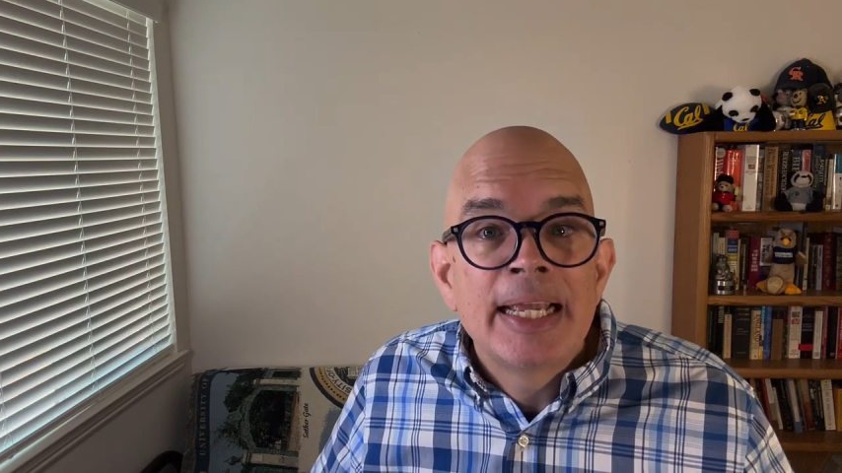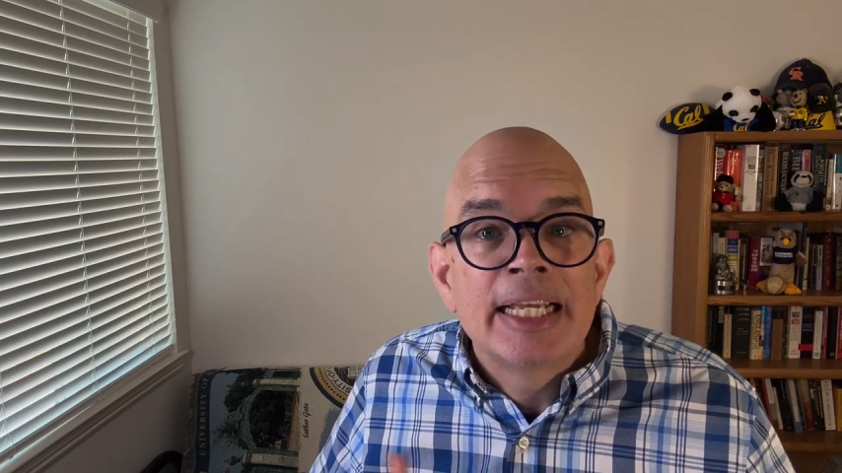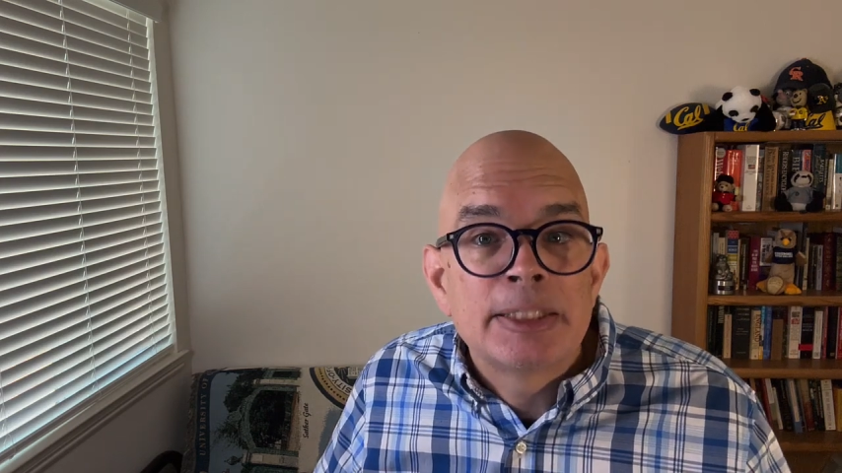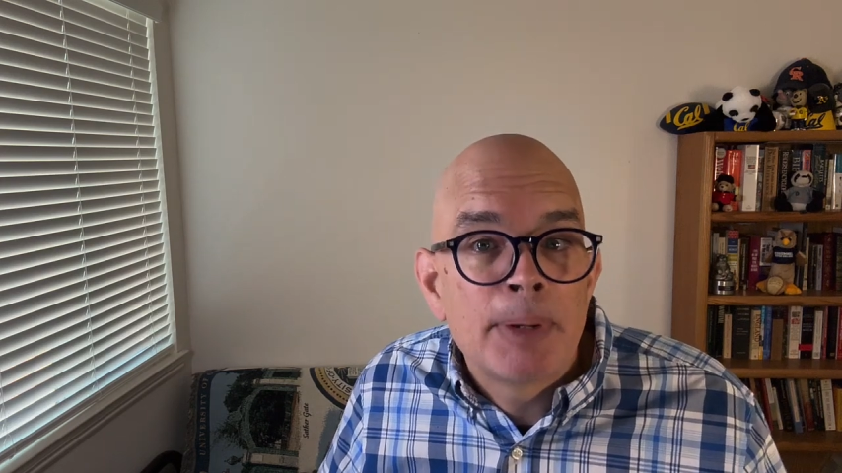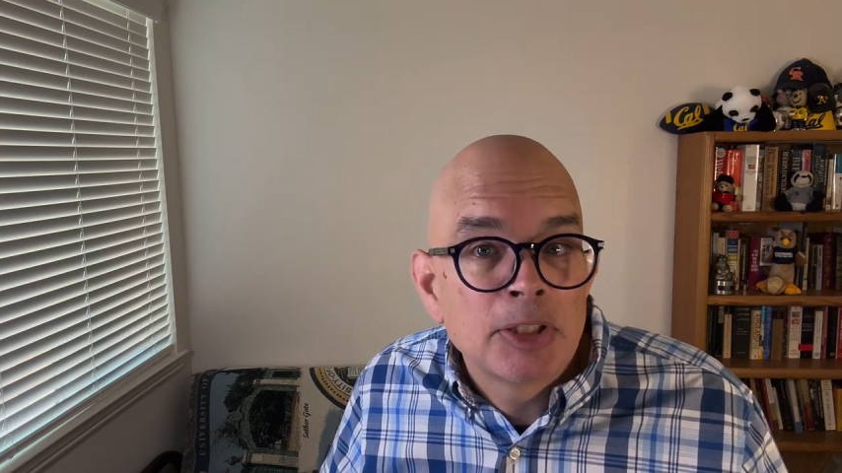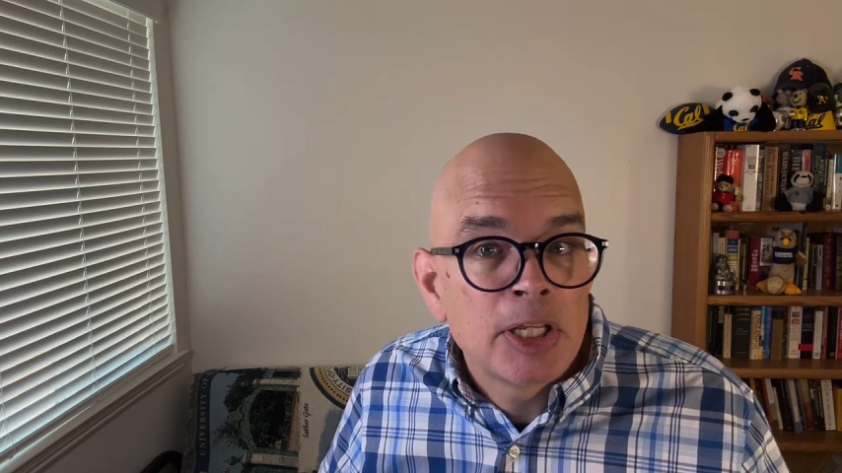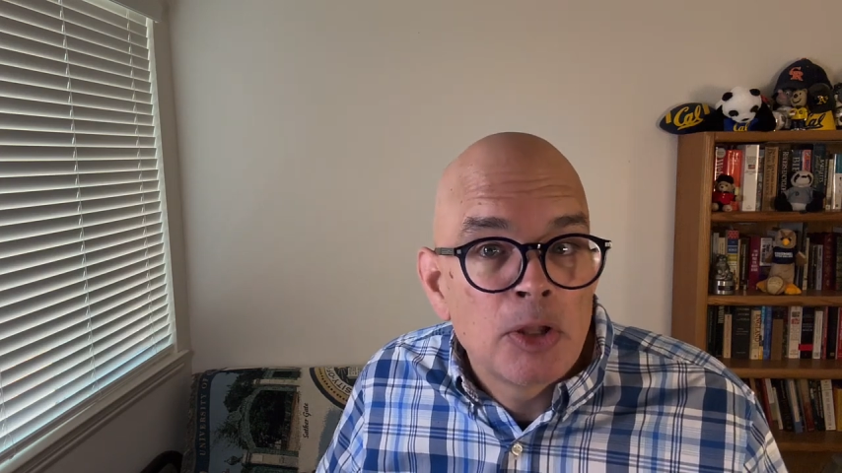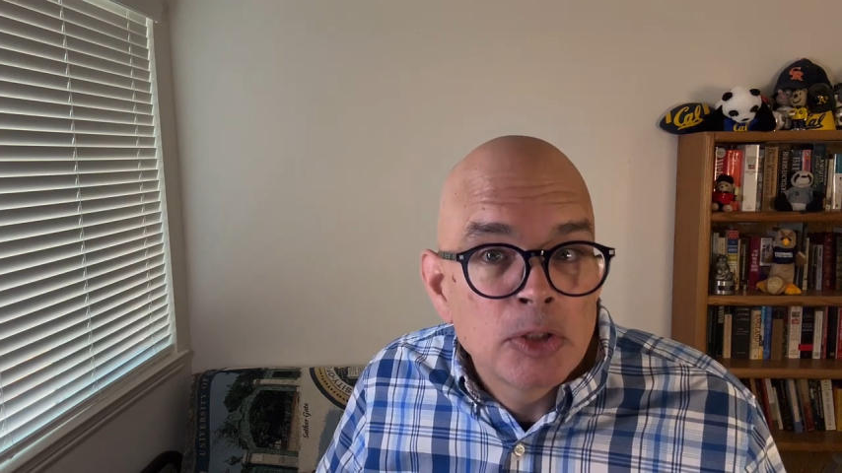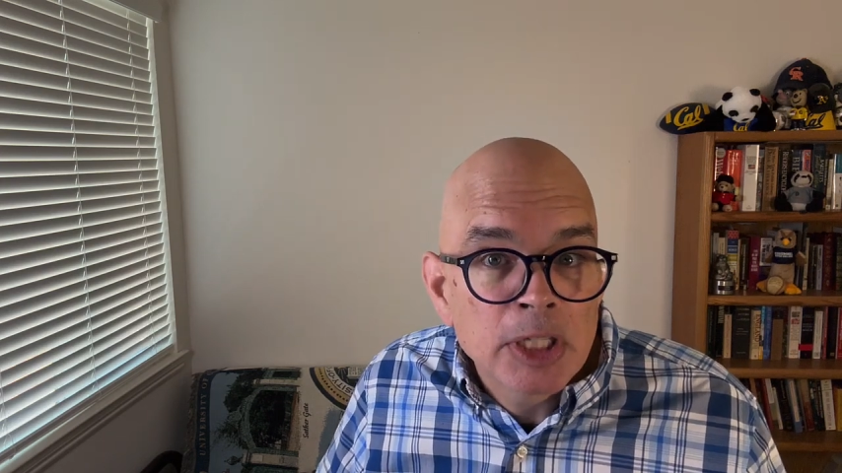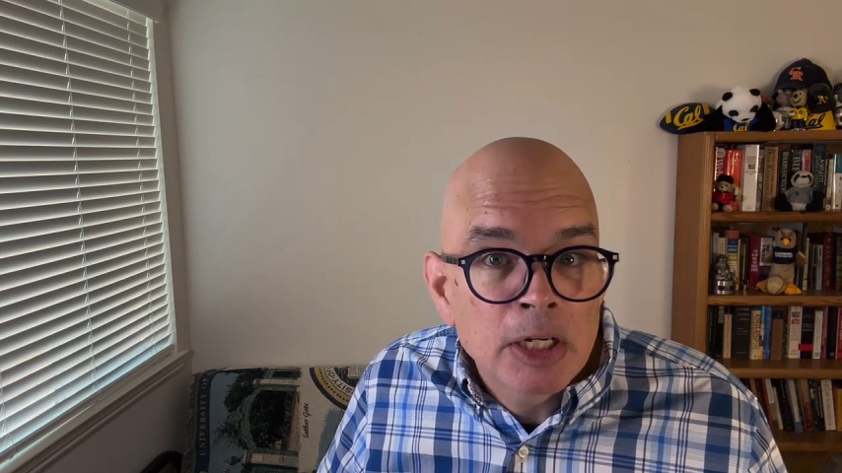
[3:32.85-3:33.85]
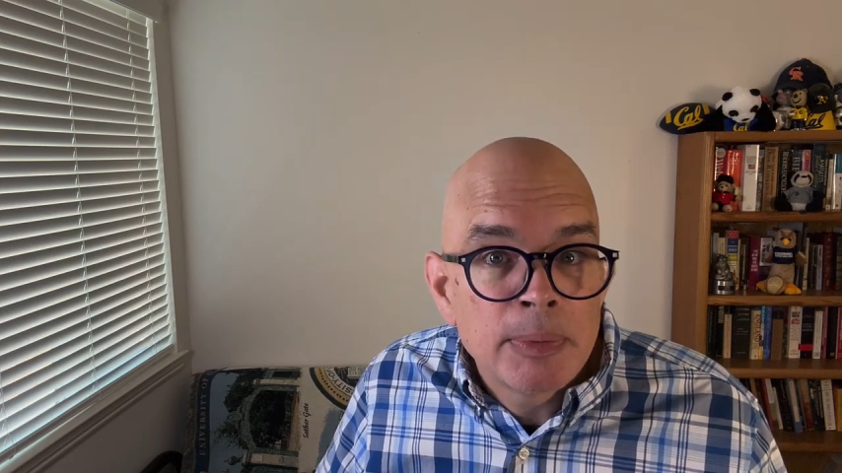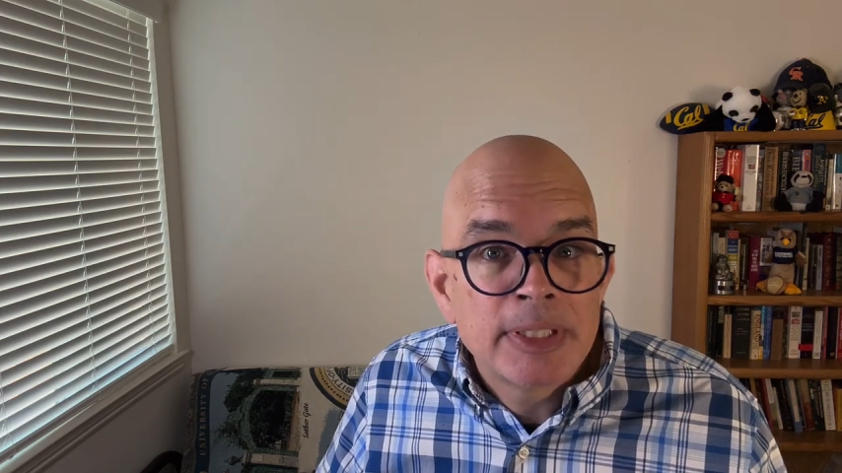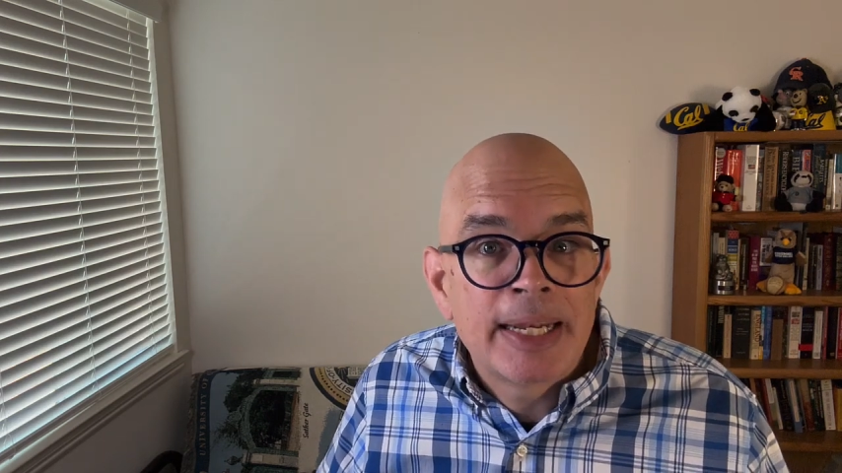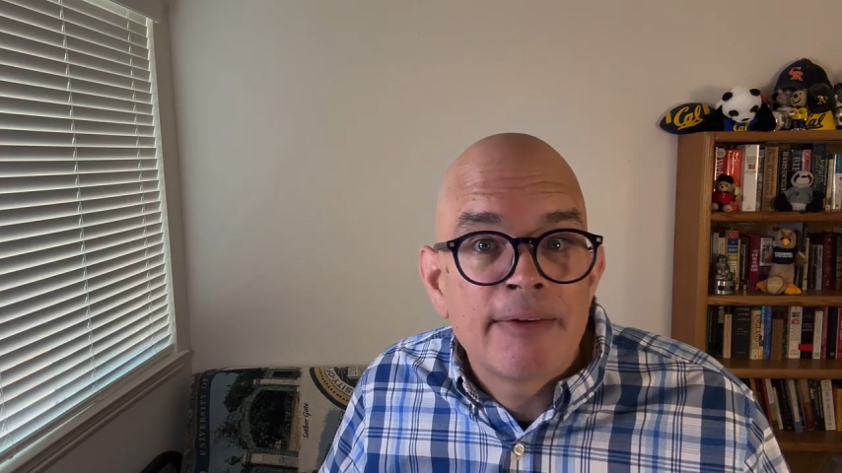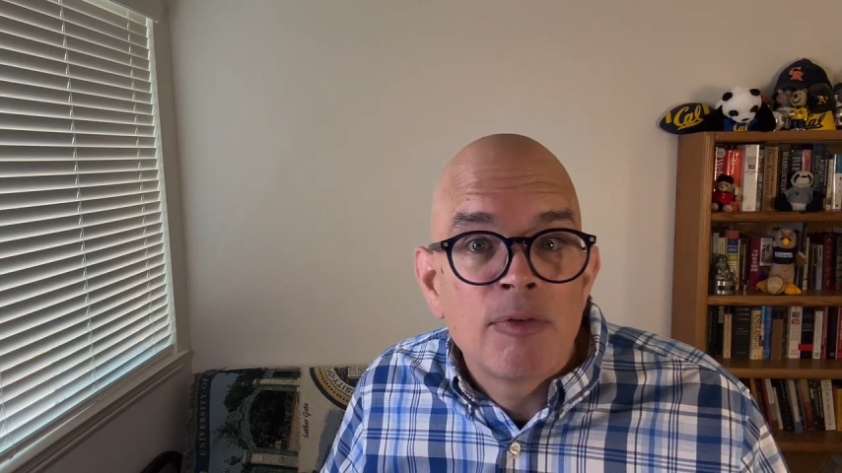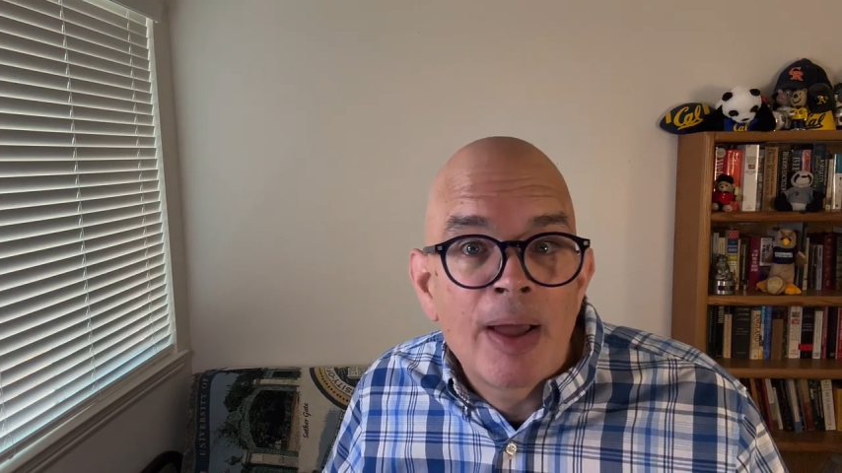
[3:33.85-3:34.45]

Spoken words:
especially those countries that have